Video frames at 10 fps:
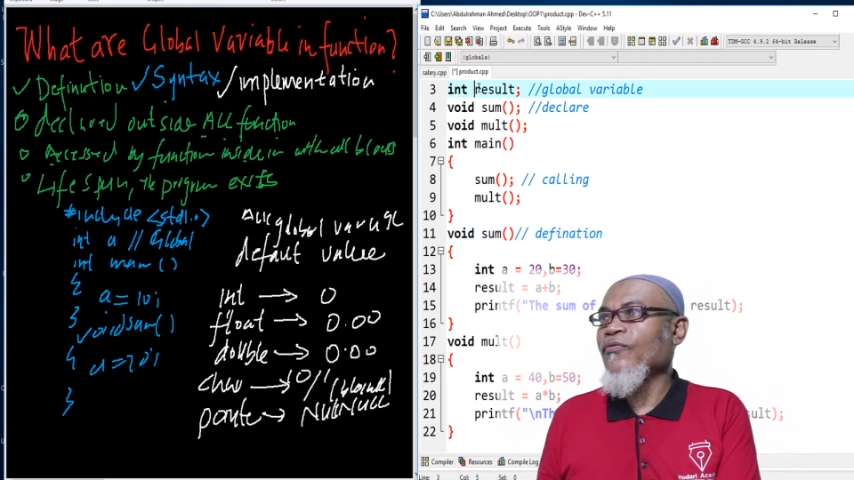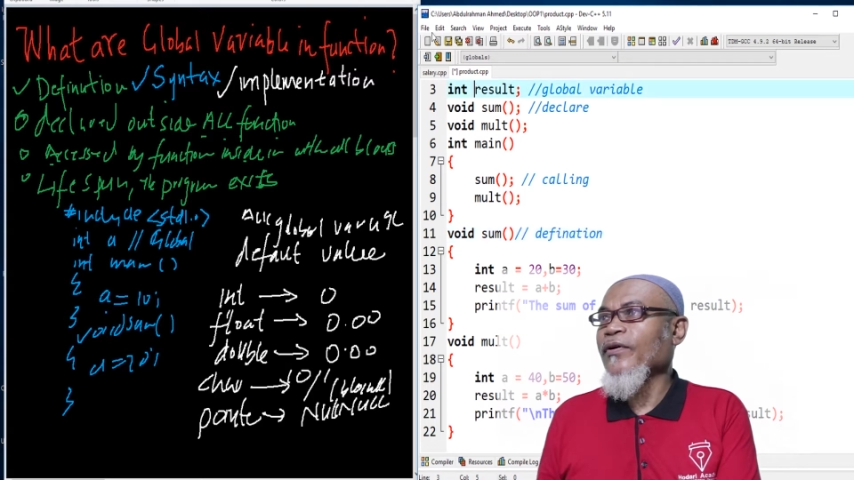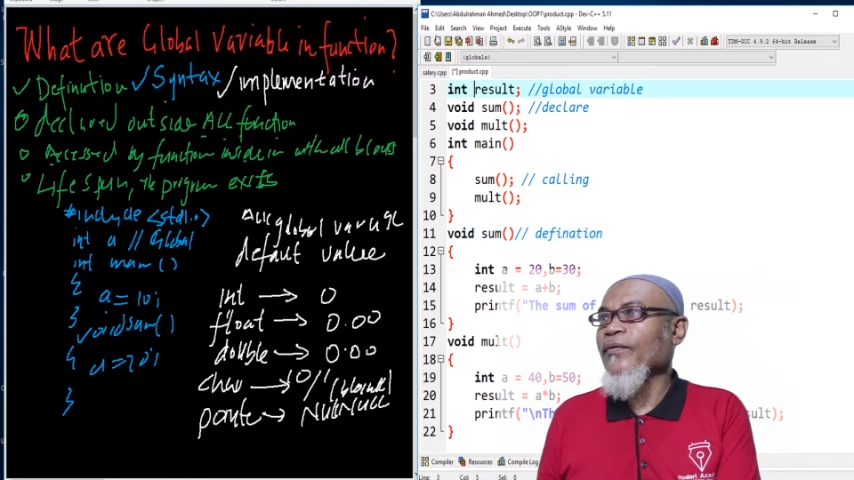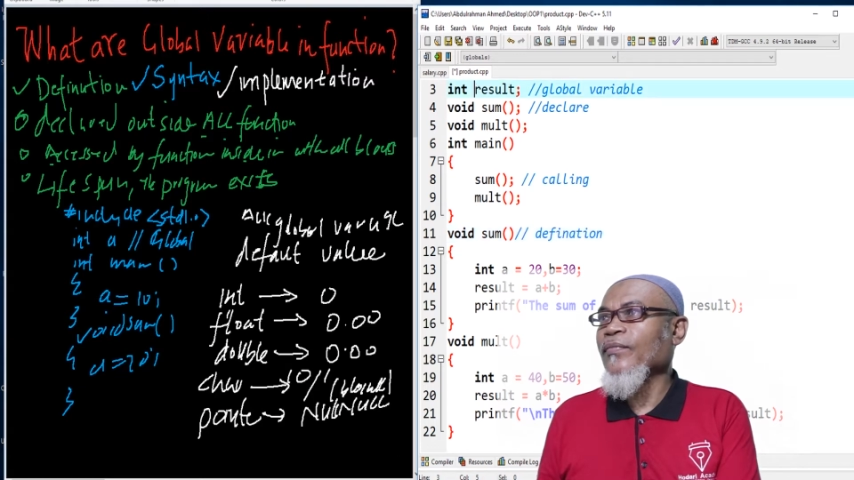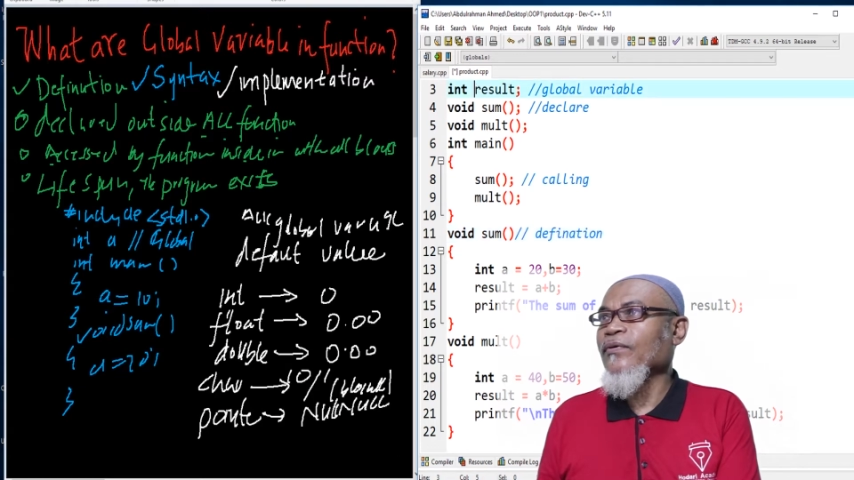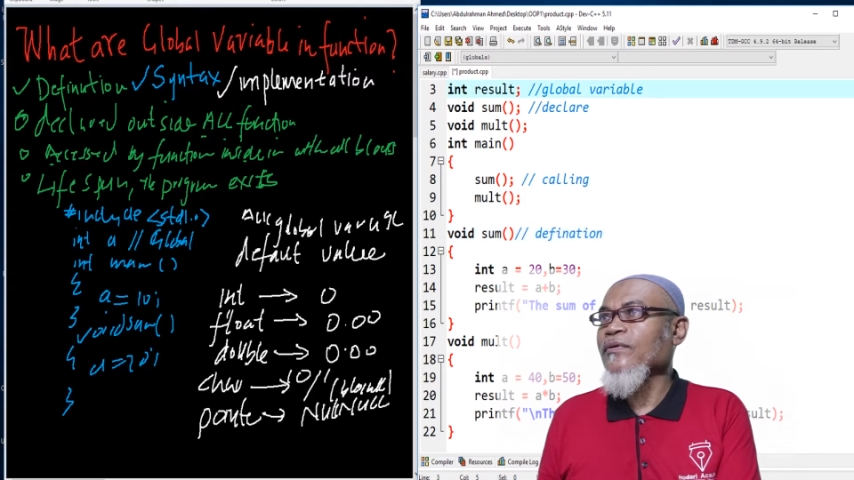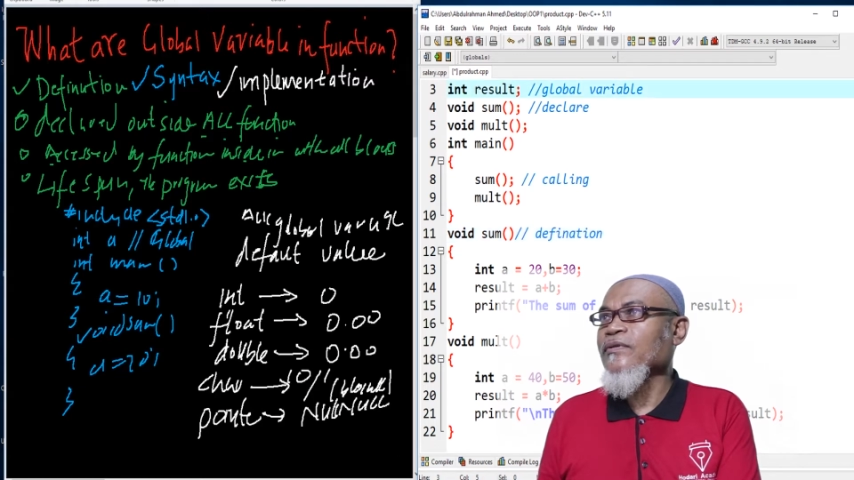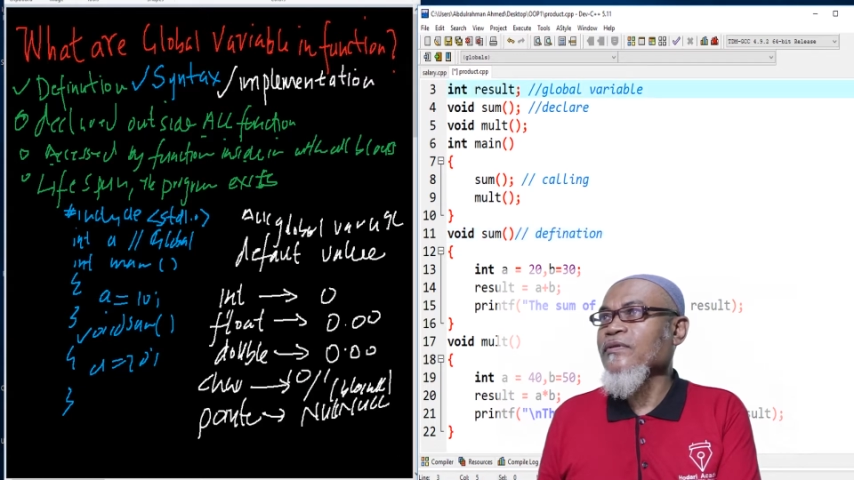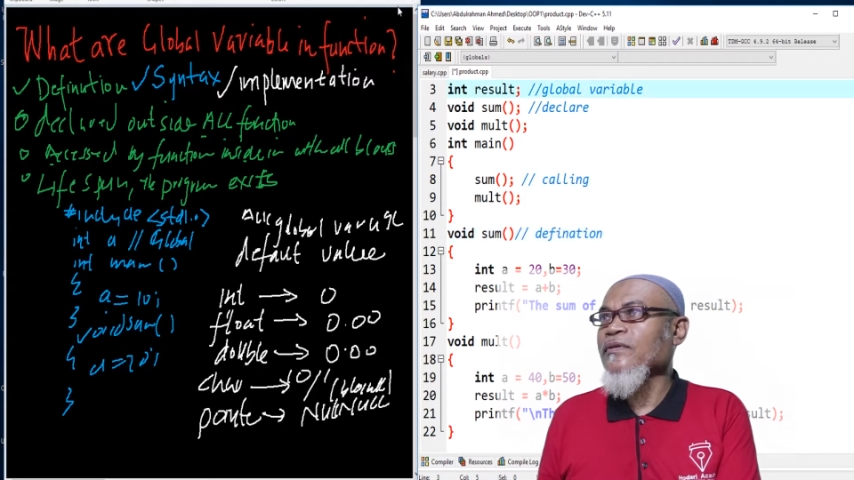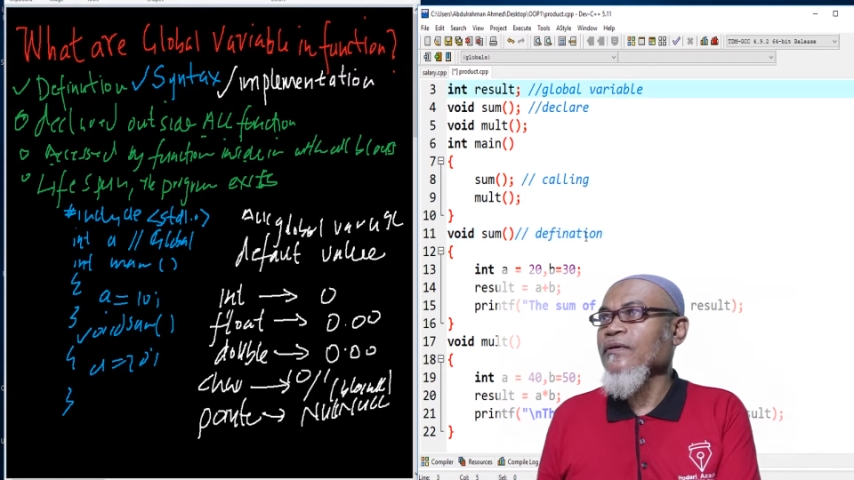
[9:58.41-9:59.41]

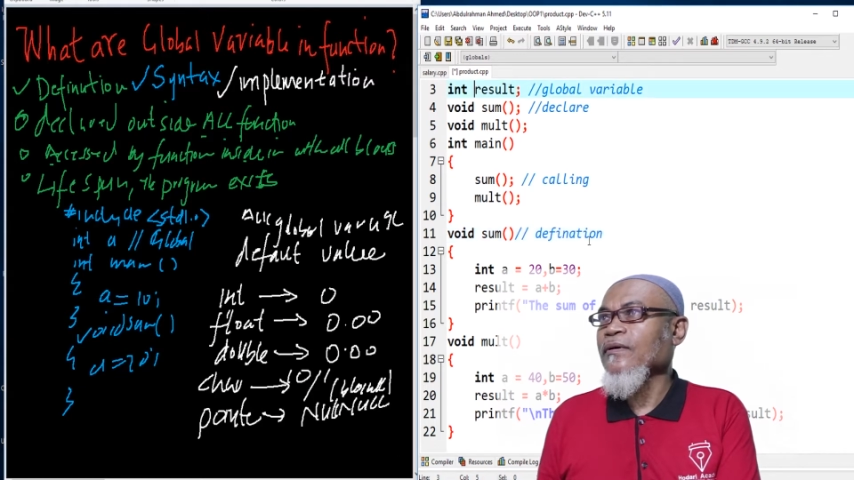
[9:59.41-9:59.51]
variables